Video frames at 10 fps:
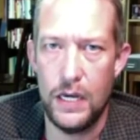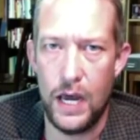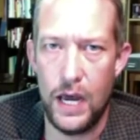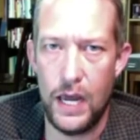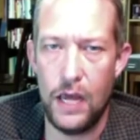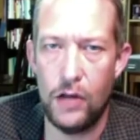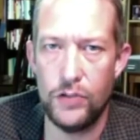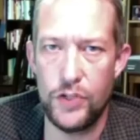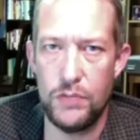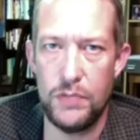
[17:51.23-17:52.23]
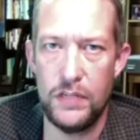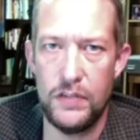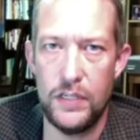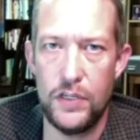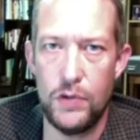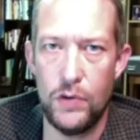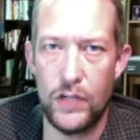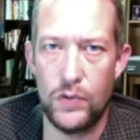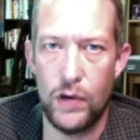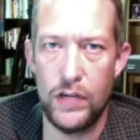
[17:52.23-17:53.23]

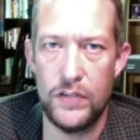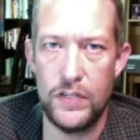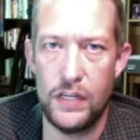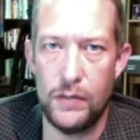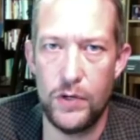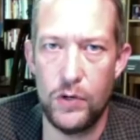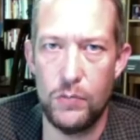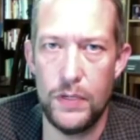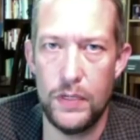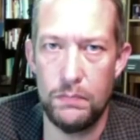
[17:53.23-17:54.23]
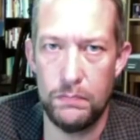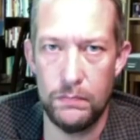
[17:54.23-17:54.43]
LGBTQXYZLMNOP